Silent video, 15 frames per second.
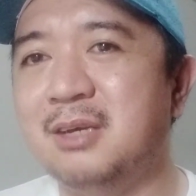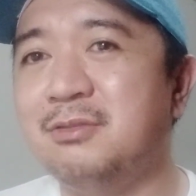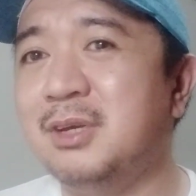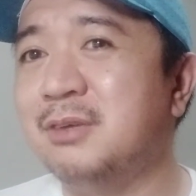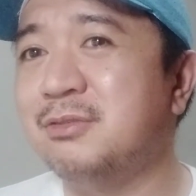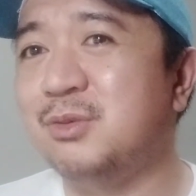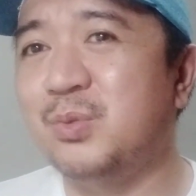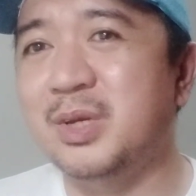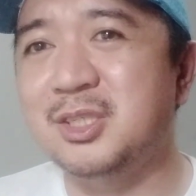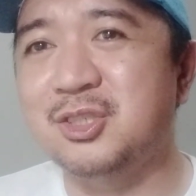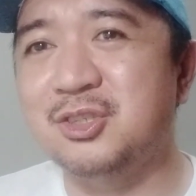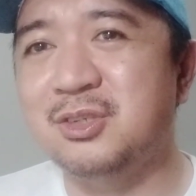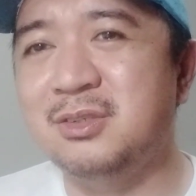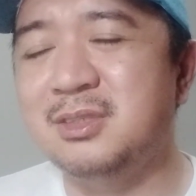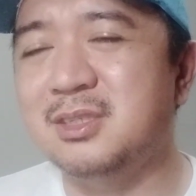If you have
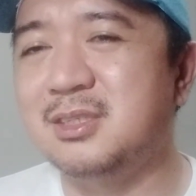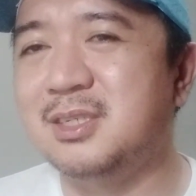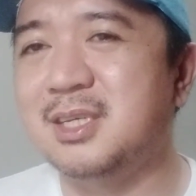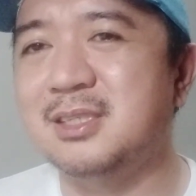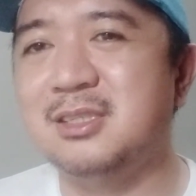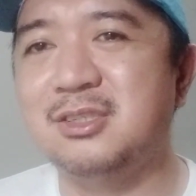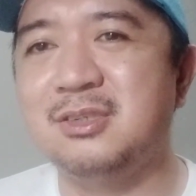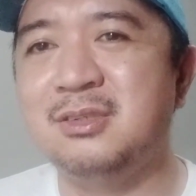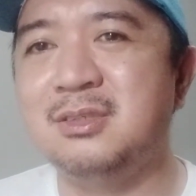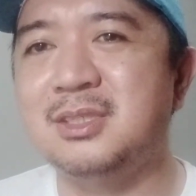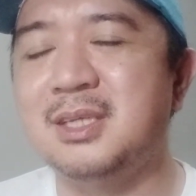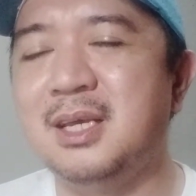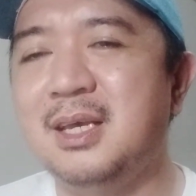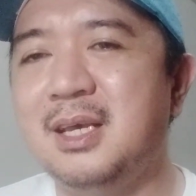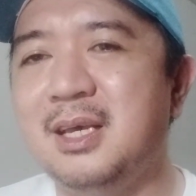questions, suggestions,